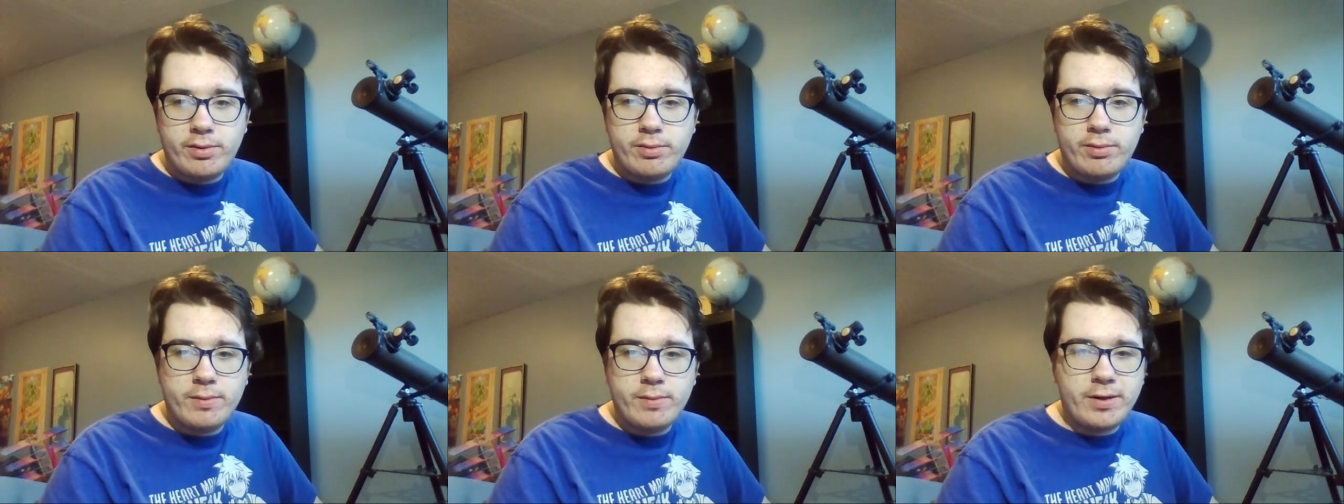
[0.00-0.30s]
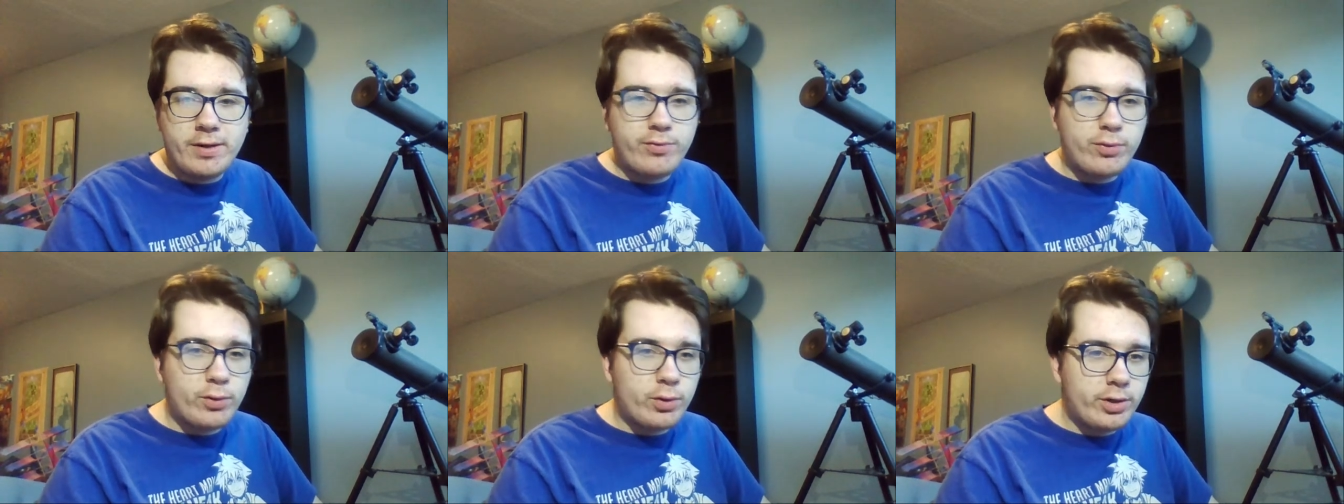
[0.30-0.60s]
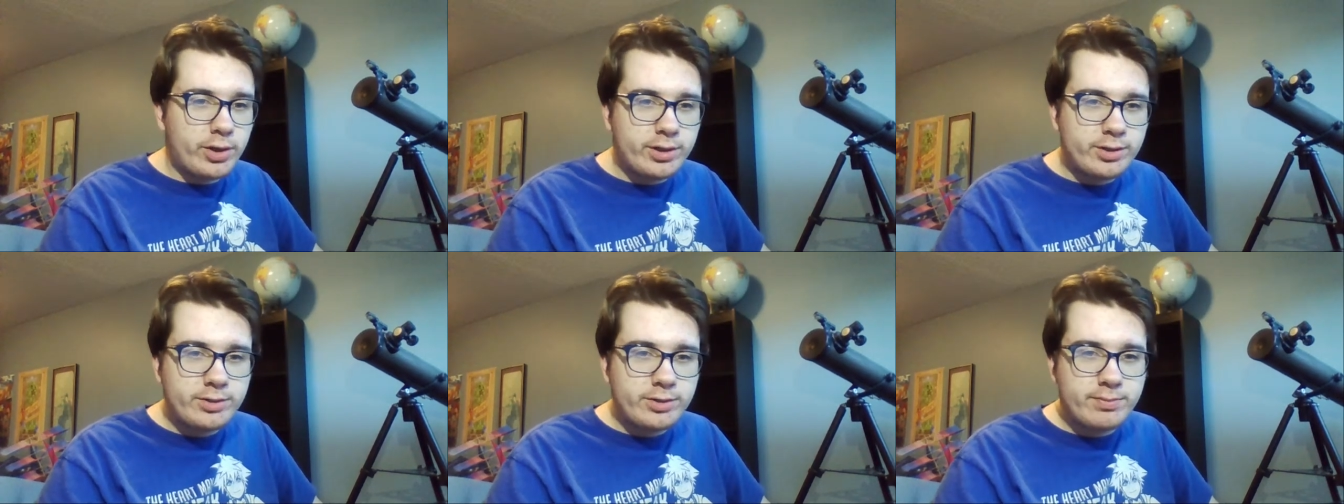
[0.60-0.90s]
about four
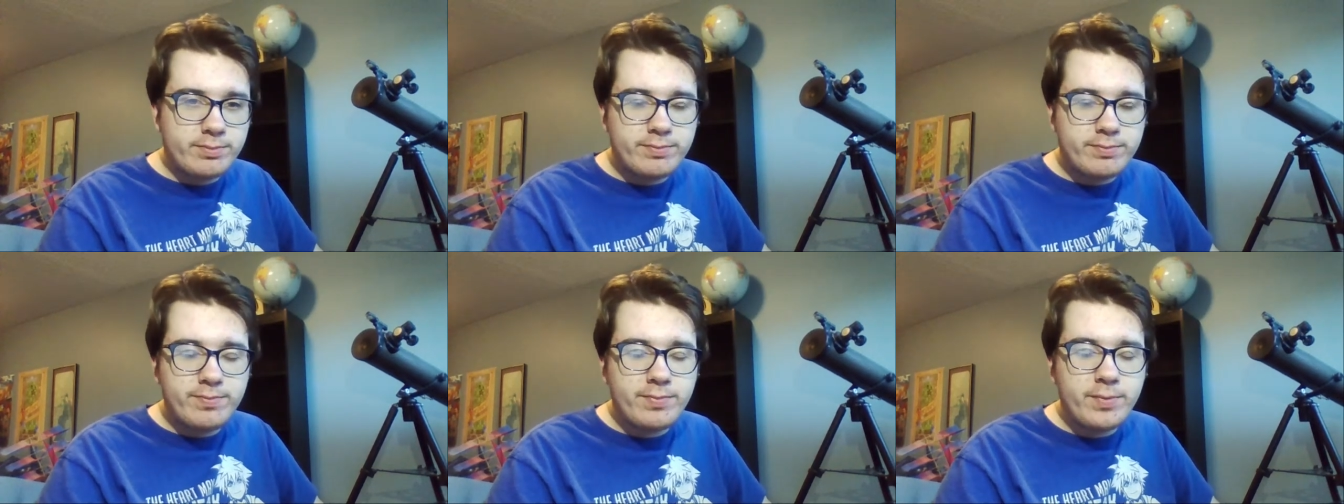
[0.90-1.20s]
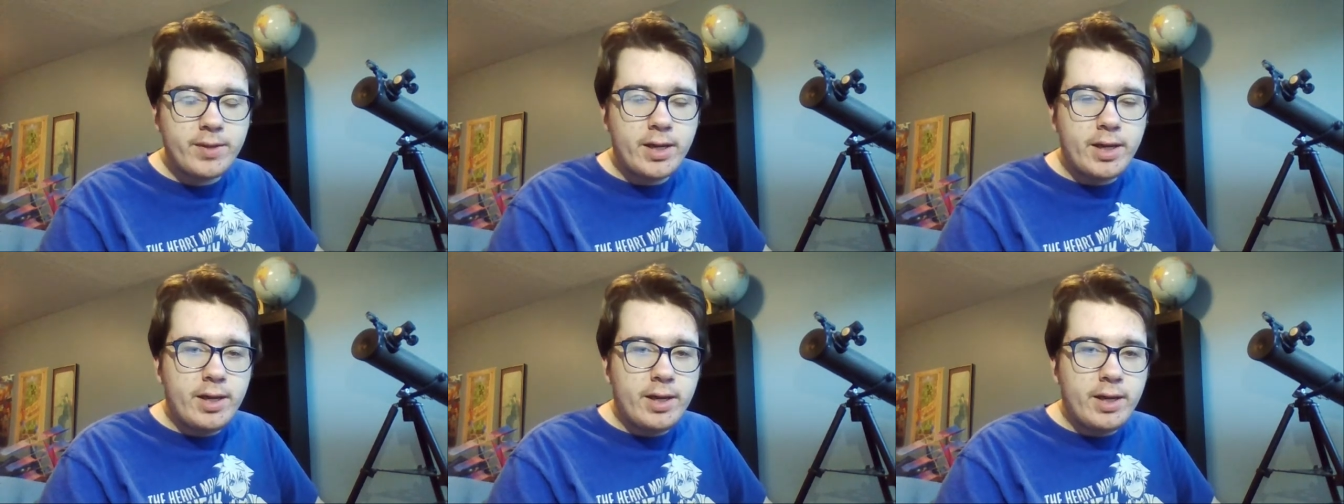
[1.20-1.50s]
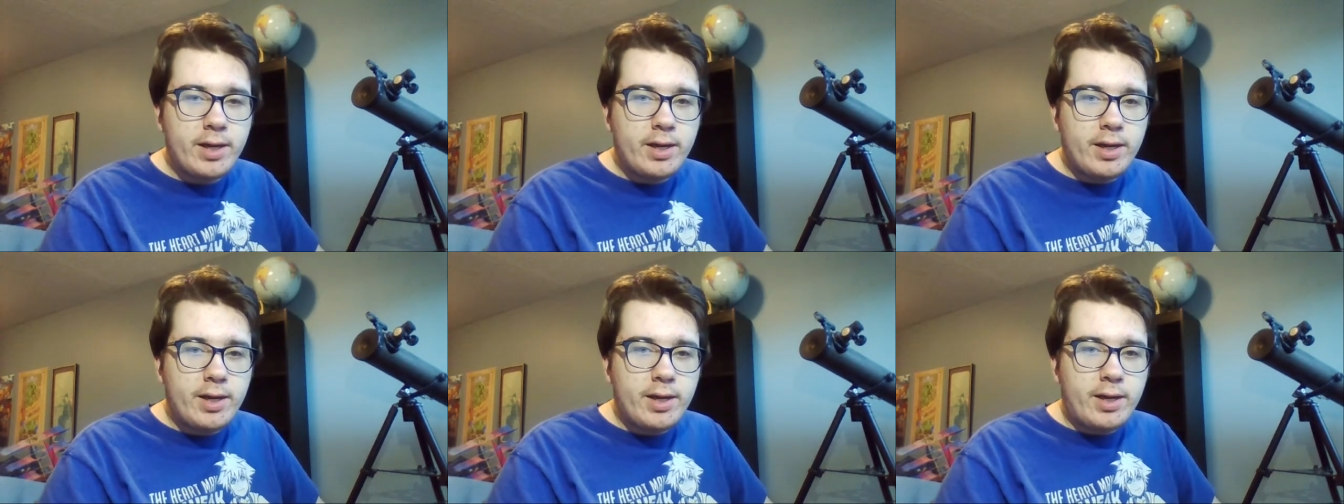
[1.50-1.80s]
days.
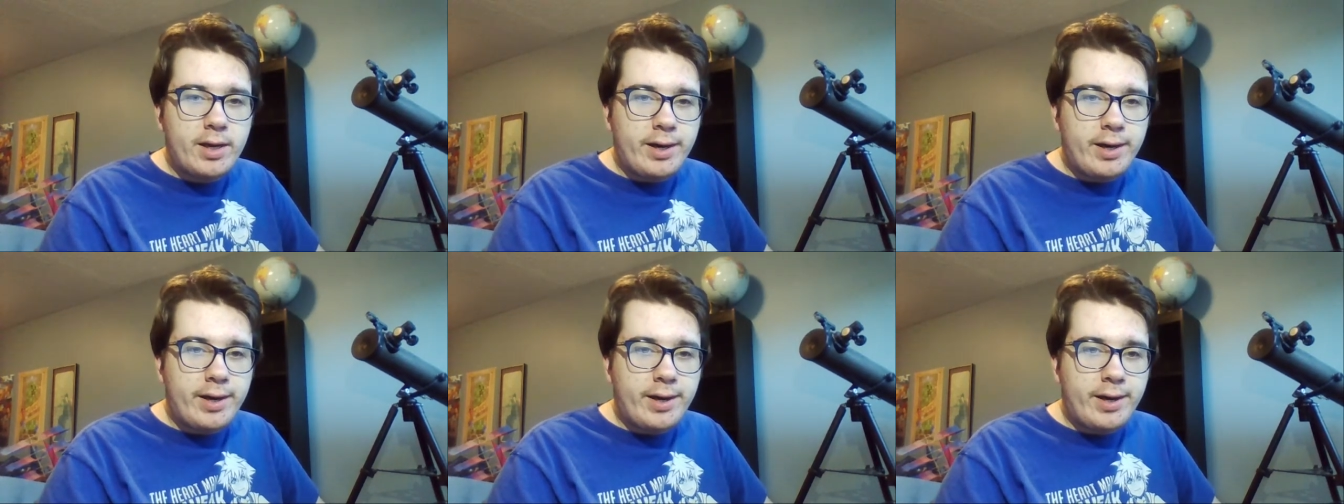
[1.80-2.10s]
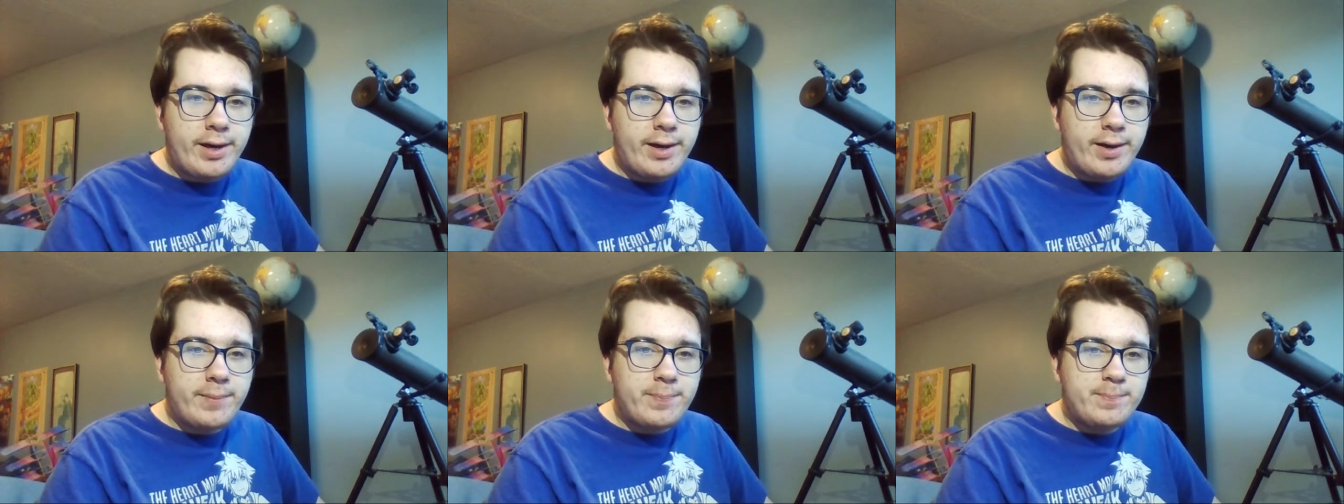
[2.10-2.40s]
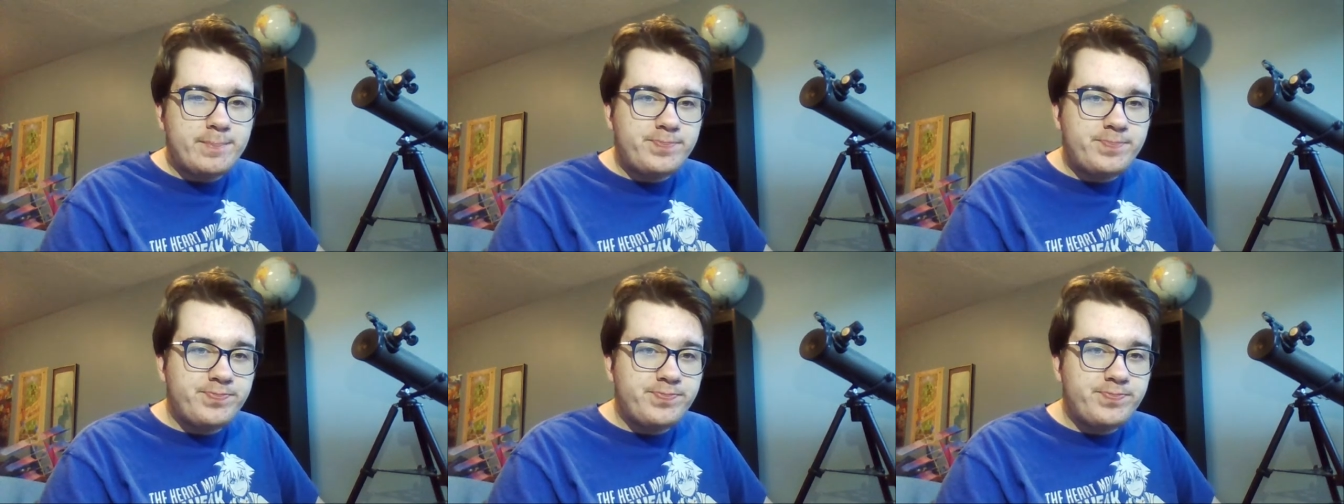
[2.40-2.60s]
Um,